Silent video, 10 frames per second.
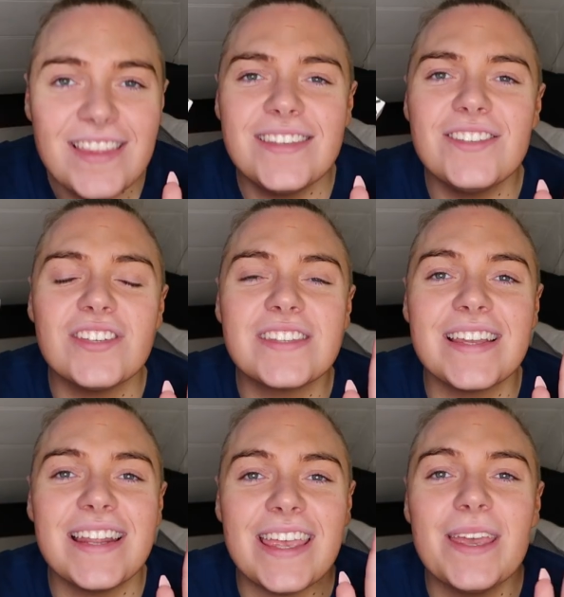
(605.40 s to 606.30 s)
this is just
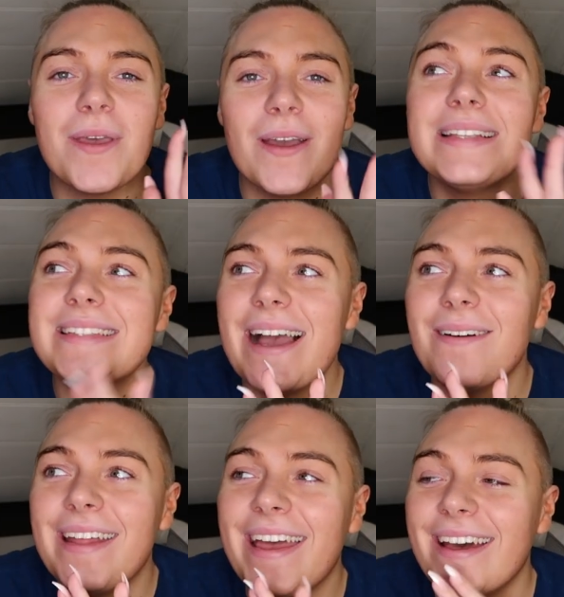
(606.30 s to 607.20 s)
gonna keep going
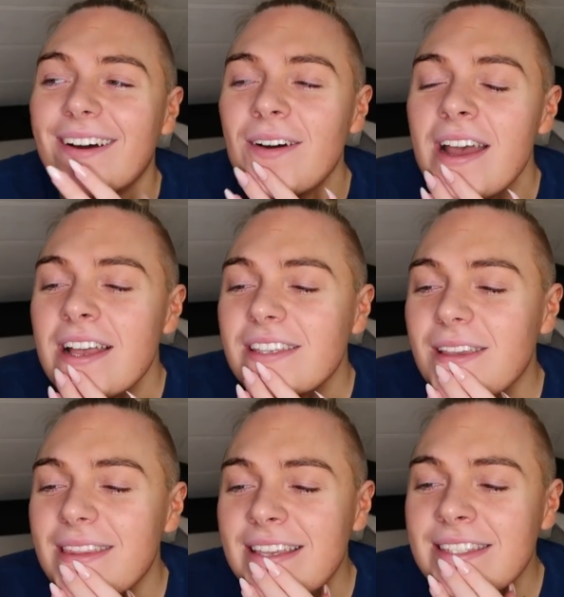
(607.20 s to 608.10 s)
downhill.
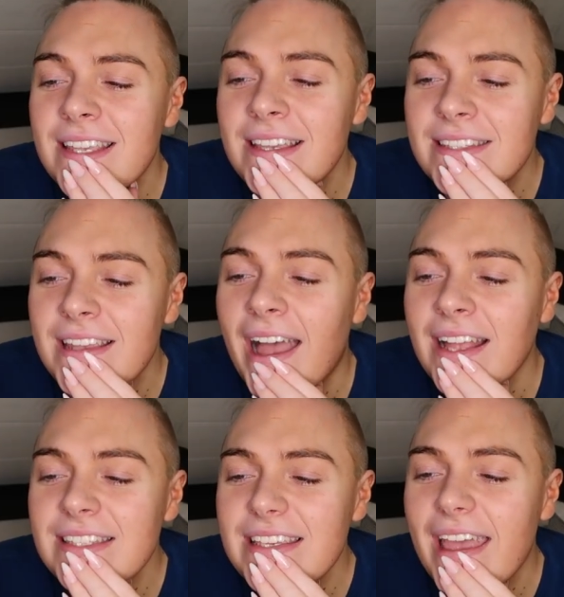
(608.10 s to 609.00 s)
So this is
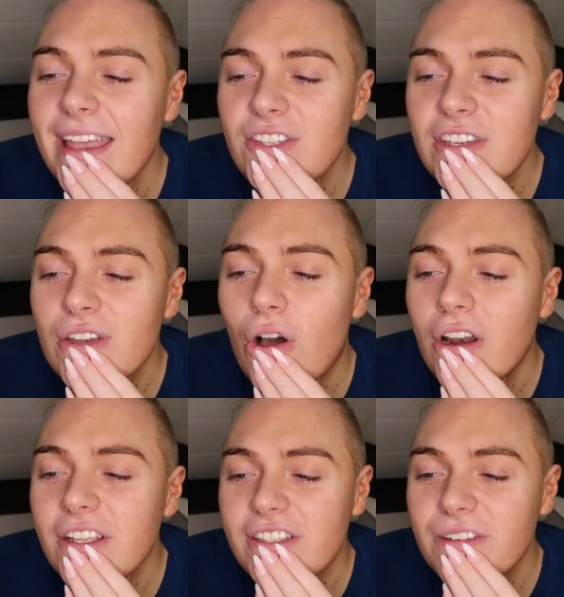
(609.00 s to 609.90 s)
anti-aging
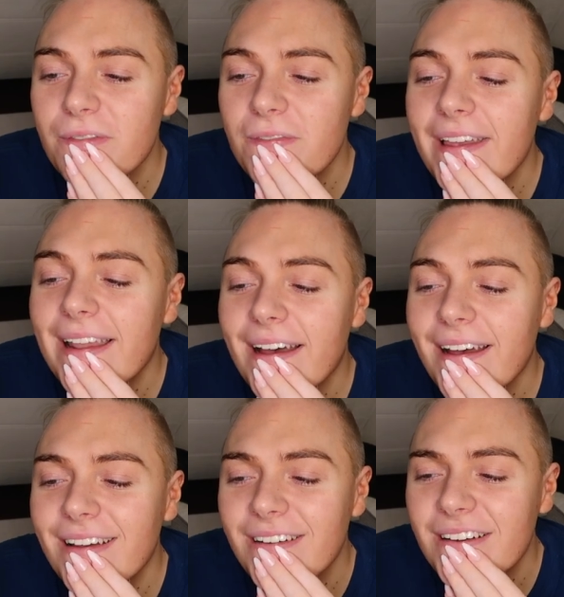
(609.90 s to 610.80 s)
collagen filler